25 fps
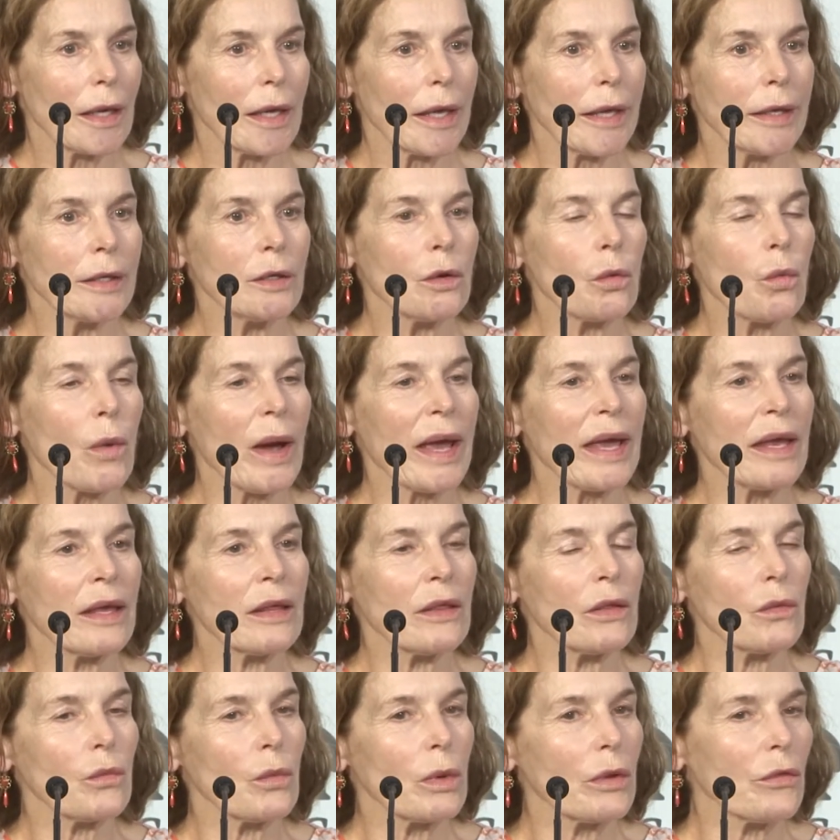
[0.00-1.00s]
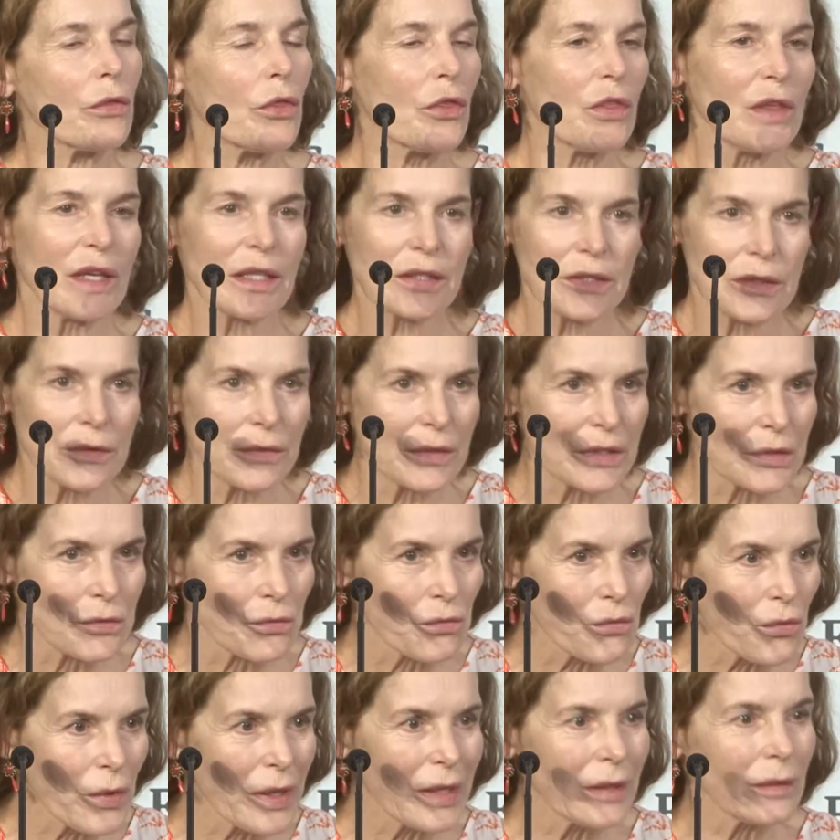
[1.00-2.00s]
In a way, theatre is
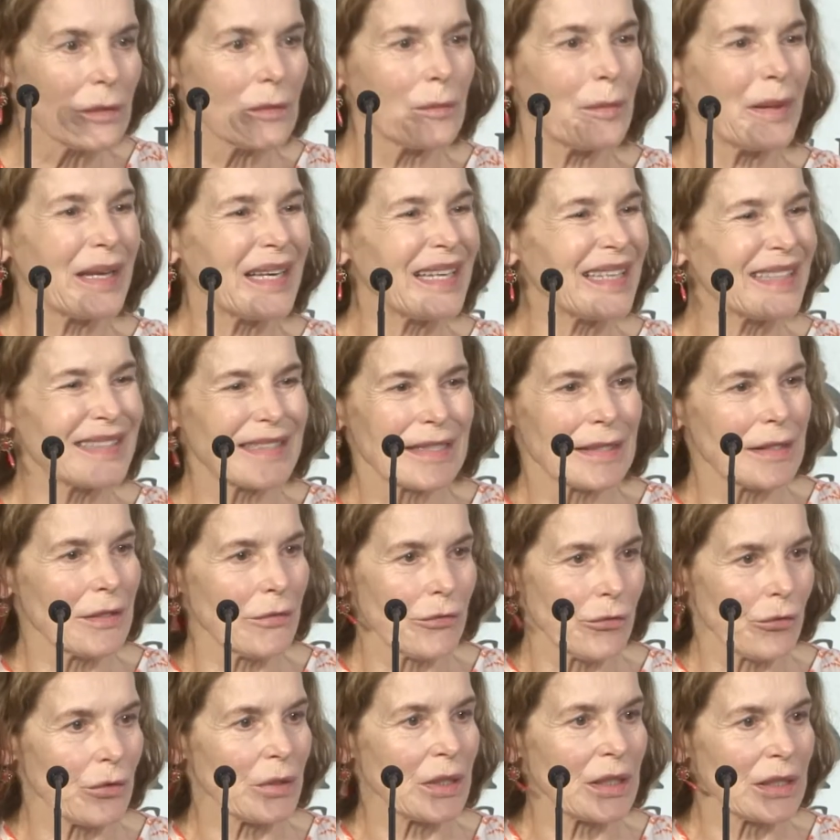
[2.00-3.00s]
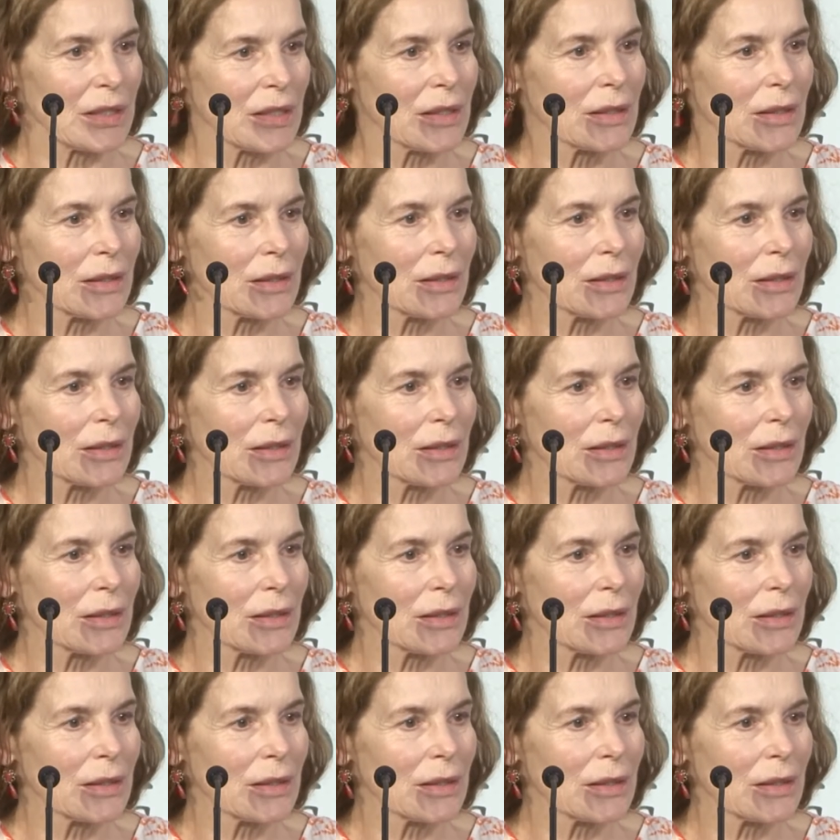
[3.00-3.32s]
real, but it's different.